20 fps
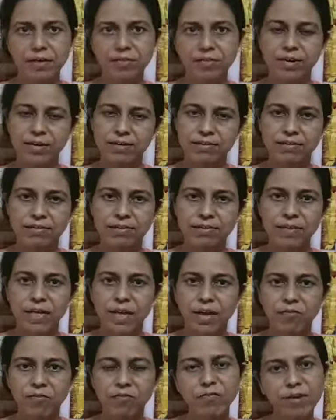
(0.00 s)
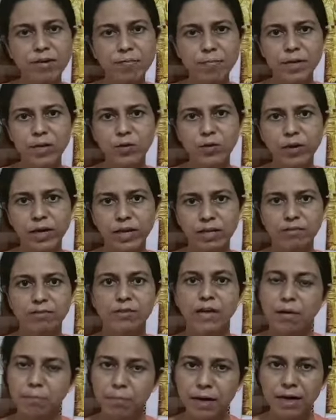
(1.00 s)
Friends, we will be doing
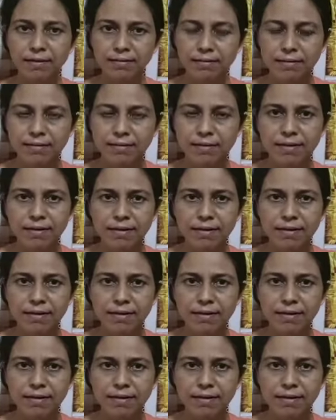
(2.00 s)
Shalbhasan.